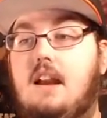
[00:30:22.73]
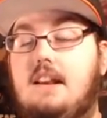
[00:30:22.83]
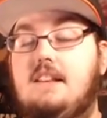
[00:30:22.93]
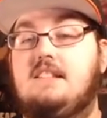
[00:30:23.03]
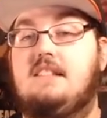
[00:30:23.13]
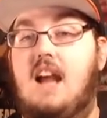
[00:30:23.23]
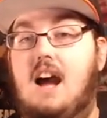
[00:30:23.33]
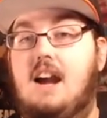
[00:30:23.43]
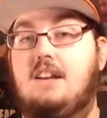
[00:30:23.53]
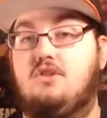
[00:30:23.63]
And he's
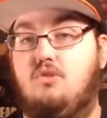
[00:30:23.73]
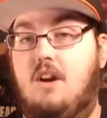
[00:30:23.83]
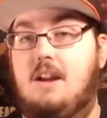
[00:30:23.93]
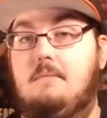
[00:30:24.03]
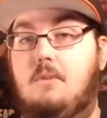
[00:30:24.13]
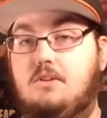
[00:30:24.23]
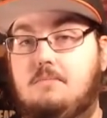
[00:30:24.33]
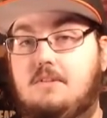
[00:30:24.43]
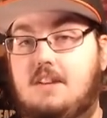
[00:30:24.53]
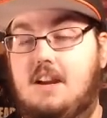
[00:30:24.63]
died trying
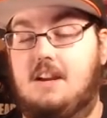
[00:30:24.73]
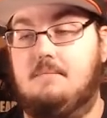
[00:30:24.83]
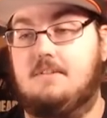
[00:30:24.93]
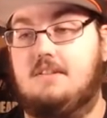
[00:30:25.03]
multiple times.